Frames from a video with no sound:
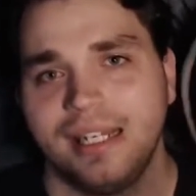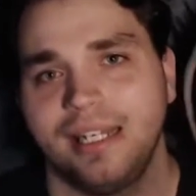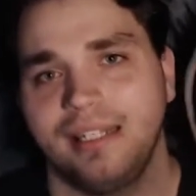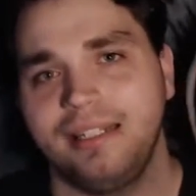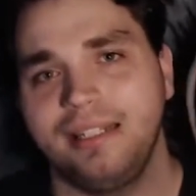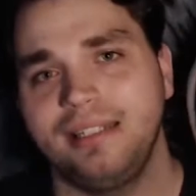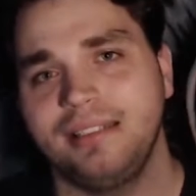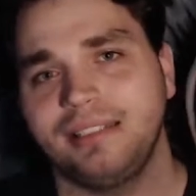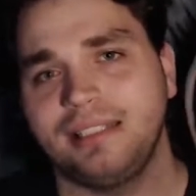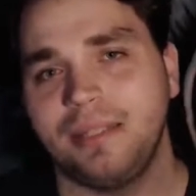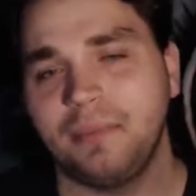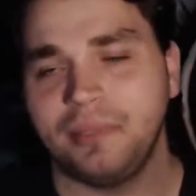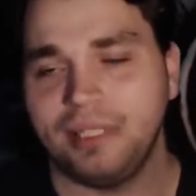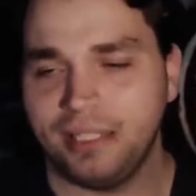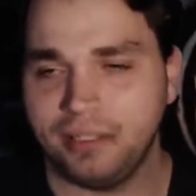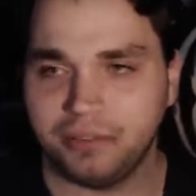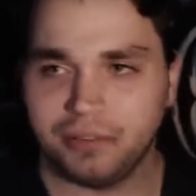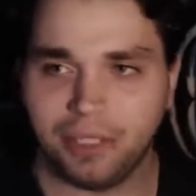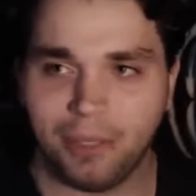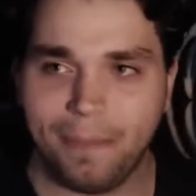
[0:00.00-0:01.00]
and then
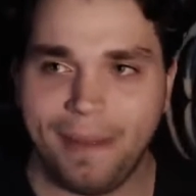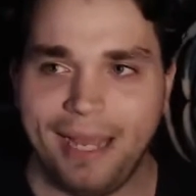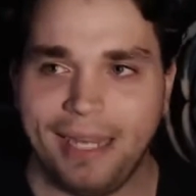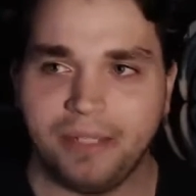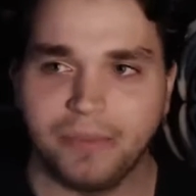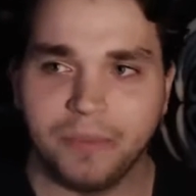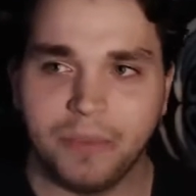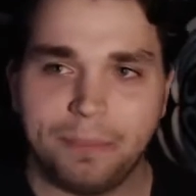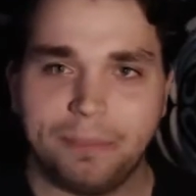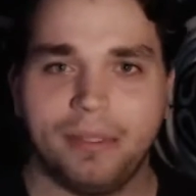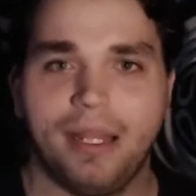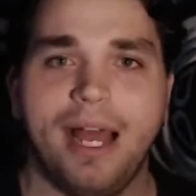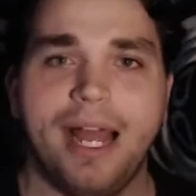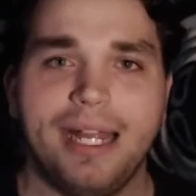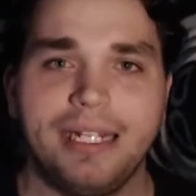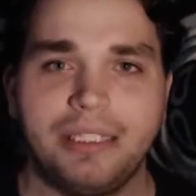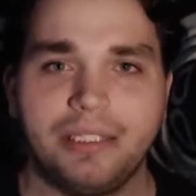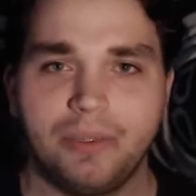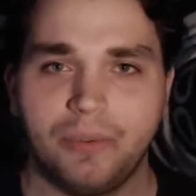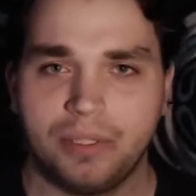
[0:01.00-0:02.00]
they'll go back and
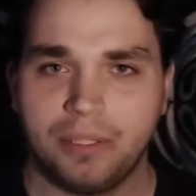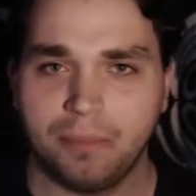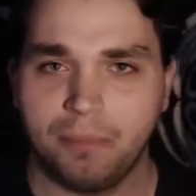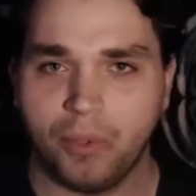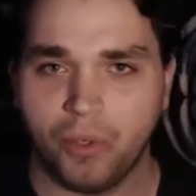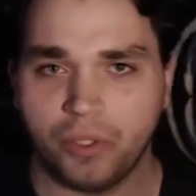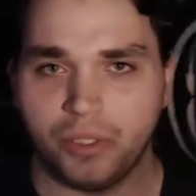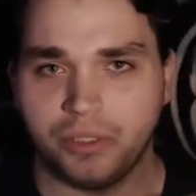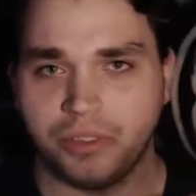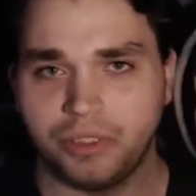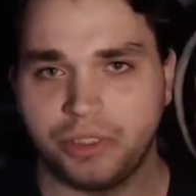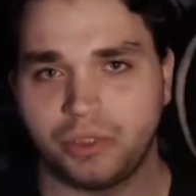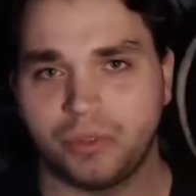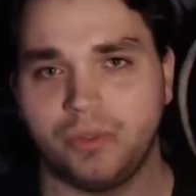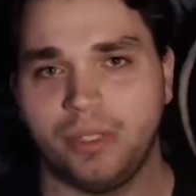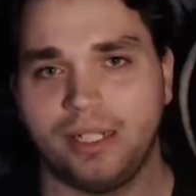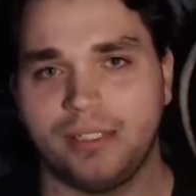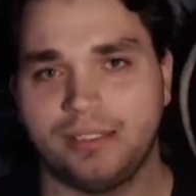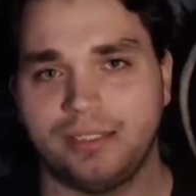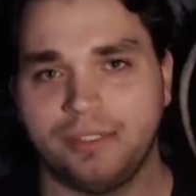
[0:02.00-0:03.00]
reply to it with a more
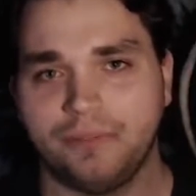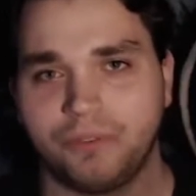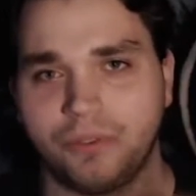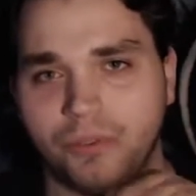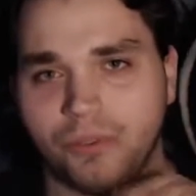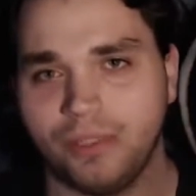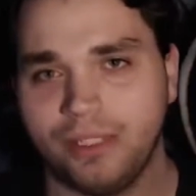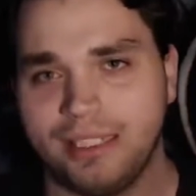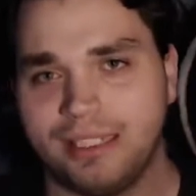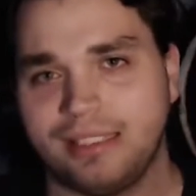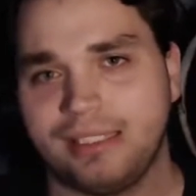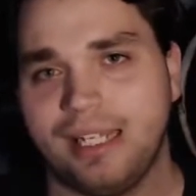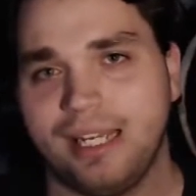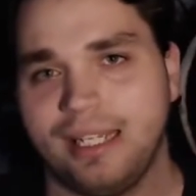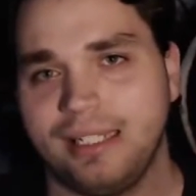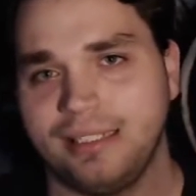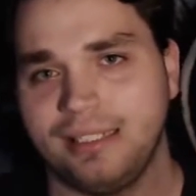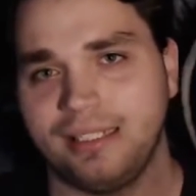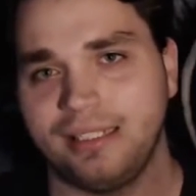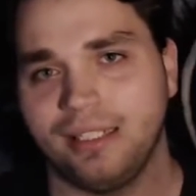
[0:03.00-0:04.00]
constructive
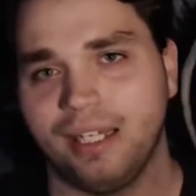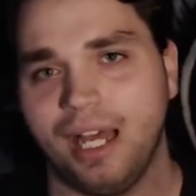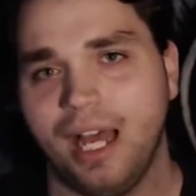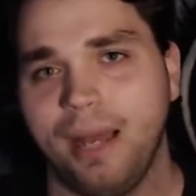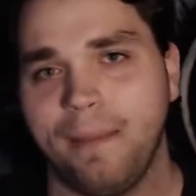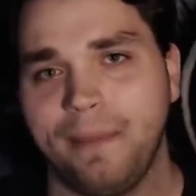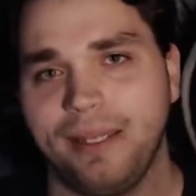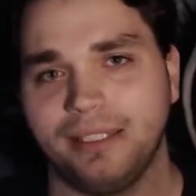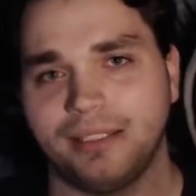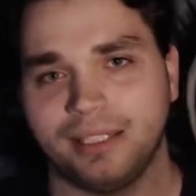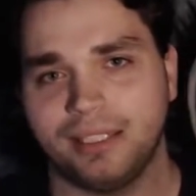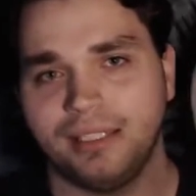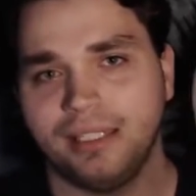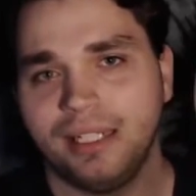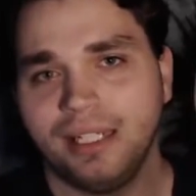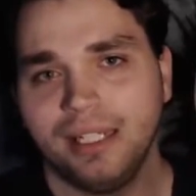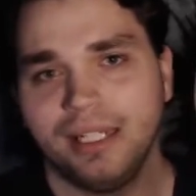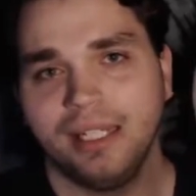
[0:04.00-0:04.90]
criticizing comment on,